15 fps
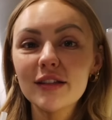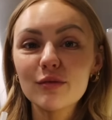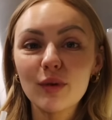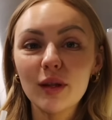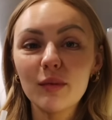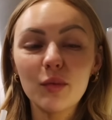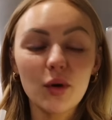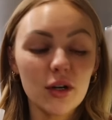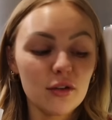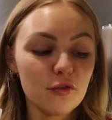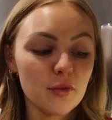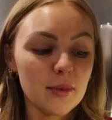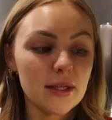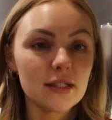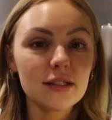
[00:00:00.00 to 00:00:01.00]
it's really important
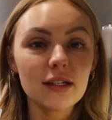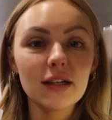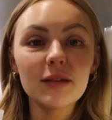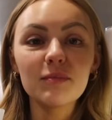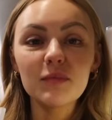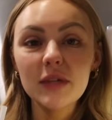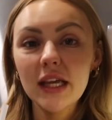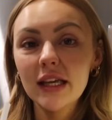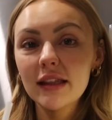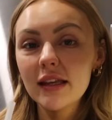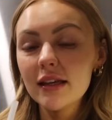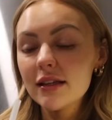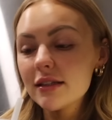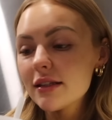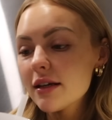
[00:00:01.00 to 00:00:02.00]
for me to take
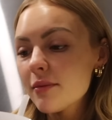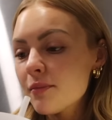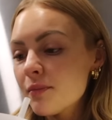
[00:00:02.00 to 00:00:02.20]
these.